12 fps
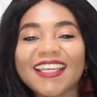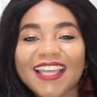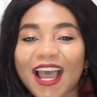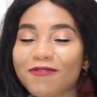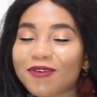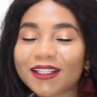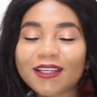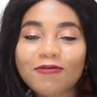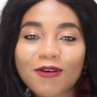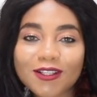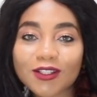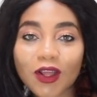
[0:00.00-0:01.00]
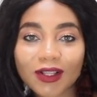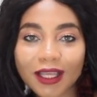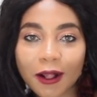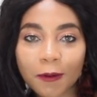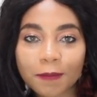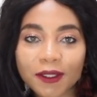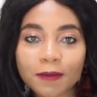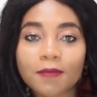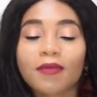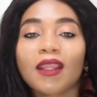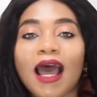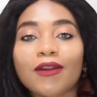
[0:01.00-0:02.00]
Yeah, but it was not helping.
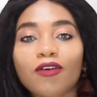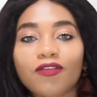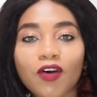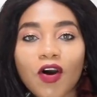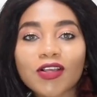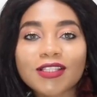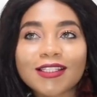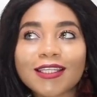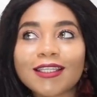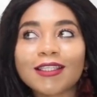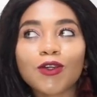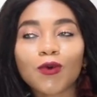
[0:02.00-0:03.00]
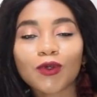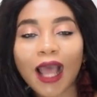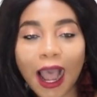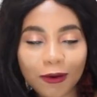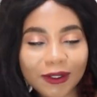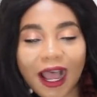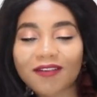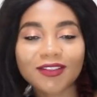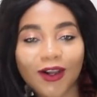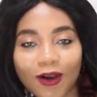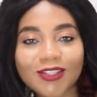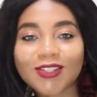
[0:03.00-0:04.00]
And of course, I would have
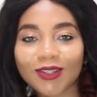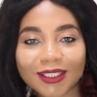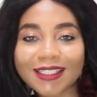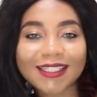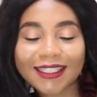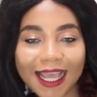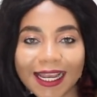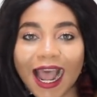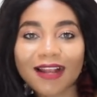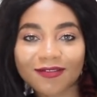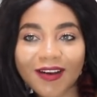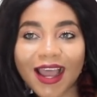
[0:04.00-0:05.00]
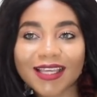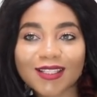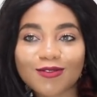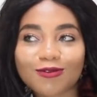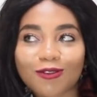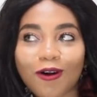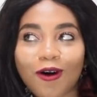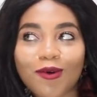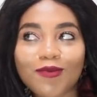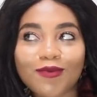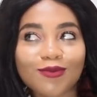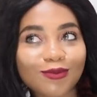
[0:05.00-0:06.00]
the unsolicited advice
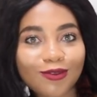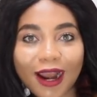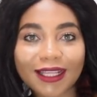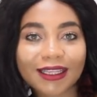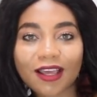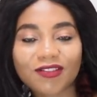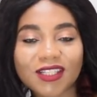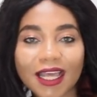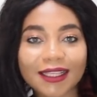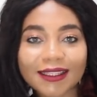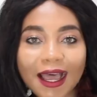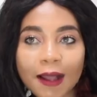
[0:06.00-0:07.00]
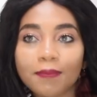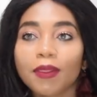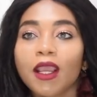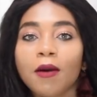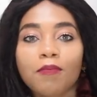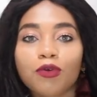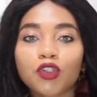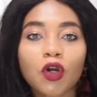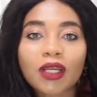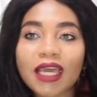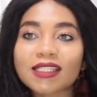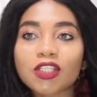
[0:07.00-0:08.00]
from right, left, center. Put
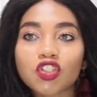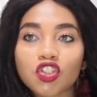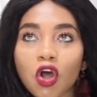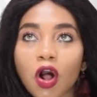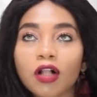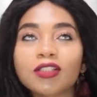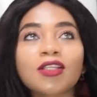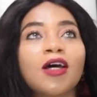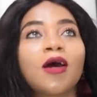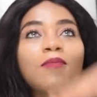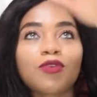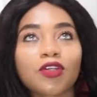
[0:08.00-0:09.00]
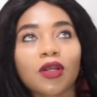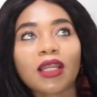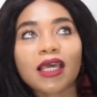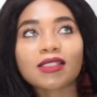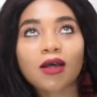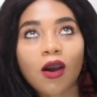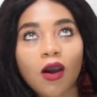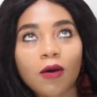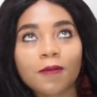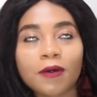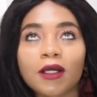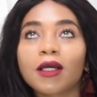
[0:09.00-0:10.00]
your legs in salt, put your legs
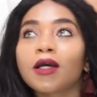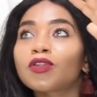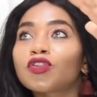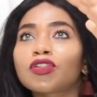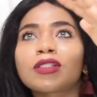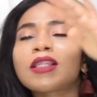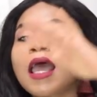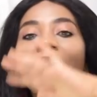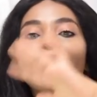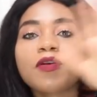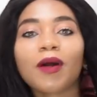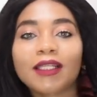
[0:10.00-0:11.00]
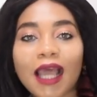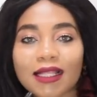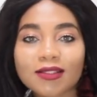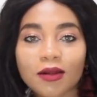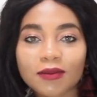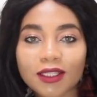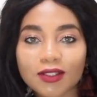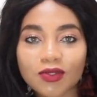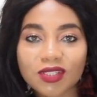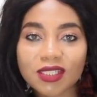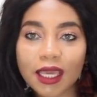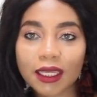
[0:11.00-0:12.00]
up. Everybody had something to
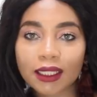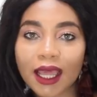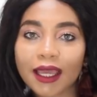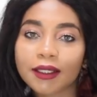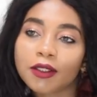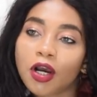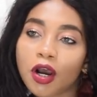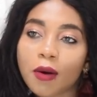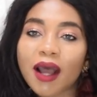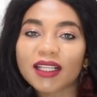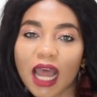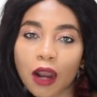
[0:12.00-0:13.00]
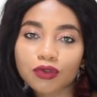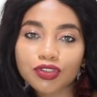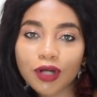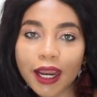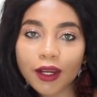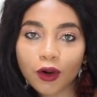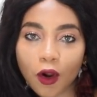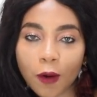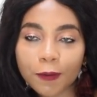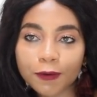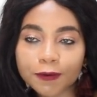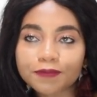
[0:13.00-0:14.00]
say, like, oh, and then I'll try a
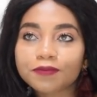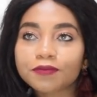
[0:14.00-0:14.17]
couple.